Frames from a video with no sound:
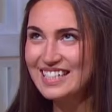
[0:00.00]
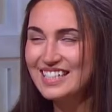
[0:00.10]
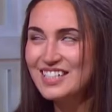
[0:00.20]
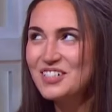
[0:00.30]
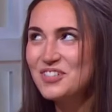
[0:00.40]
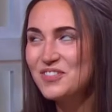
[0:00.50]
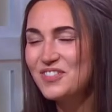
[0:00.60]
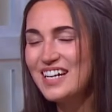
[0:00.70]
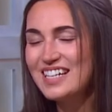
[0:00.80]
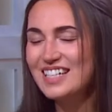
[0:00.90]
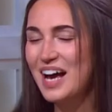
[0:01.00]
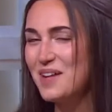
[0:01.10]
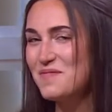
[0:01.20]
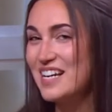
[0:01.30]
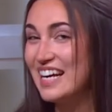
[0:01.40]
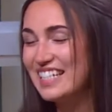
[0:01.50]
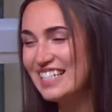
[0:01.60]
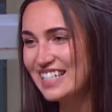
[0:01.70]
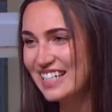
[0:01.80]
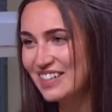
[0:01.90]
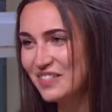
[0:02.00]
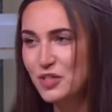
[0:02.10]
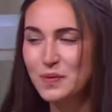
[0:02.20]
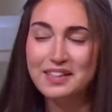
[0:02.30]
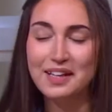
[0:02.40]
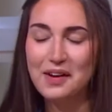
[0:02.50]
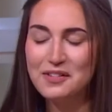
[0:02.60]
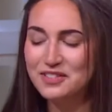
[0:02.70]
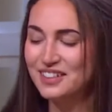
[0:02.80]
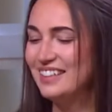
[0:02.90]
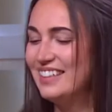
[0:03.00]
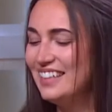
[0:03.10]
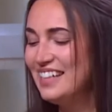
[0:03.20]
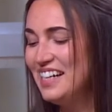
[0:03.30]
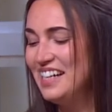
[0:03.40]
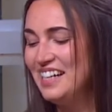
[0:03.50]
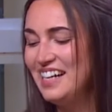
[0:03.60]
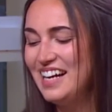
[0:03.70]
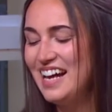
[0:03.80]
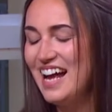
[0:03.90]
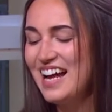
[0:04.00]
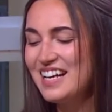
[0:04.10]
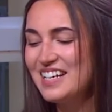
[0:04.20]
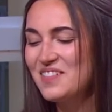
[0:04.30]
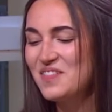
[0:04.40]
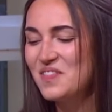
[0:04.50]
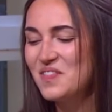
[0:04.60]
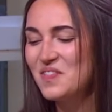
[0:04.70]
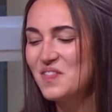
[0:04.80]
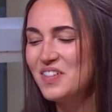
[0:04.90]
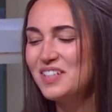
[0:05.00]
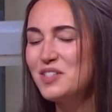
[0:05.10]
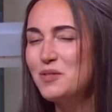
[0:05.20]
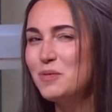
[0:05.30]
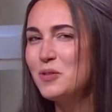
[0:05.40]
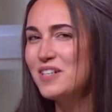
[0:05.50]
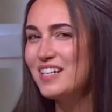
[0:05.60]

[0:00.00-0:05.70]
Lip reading: it's a great happy ending, which we love. And we'll explore the